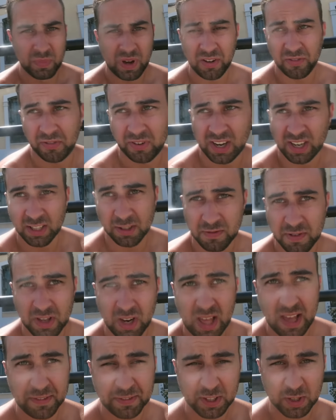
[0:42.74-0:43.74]
My friends, we
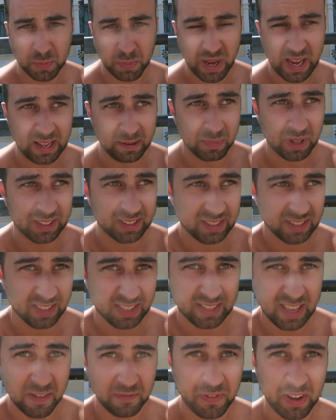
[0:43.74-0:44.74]
left Spain, but
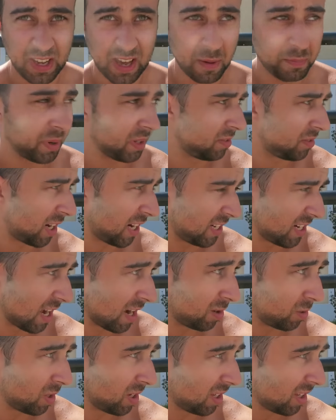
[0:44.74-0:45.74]
something happened right
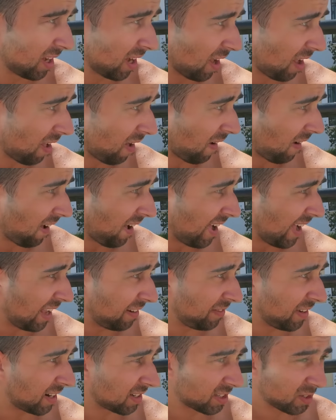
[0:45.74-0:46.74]
now.
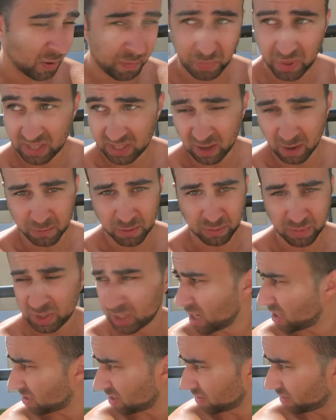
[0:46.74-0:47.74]
And we are so pissed off.
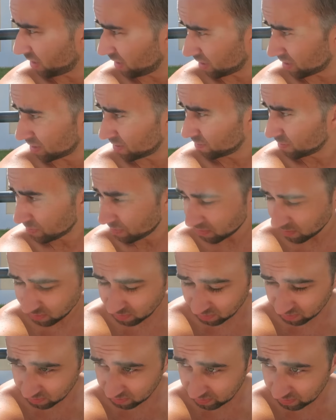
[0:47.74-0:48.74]
Domisha is not
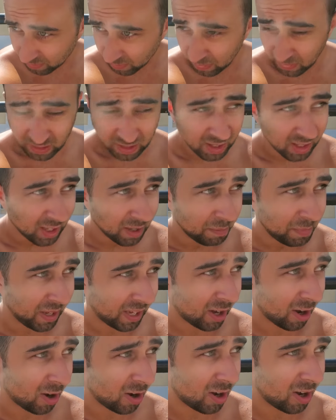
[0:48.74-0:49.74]
here.
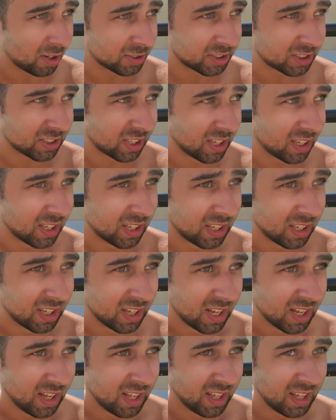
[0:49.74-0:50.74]
Because
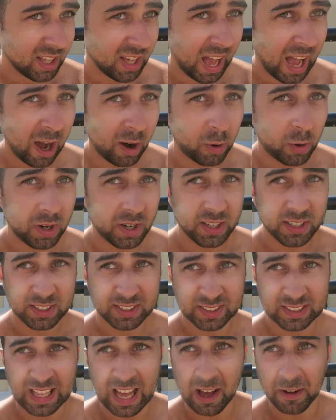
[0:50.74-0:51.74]
our
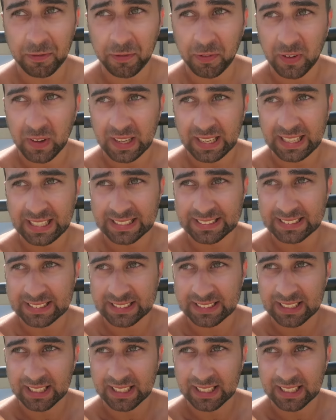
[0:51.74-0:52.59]
stuff is...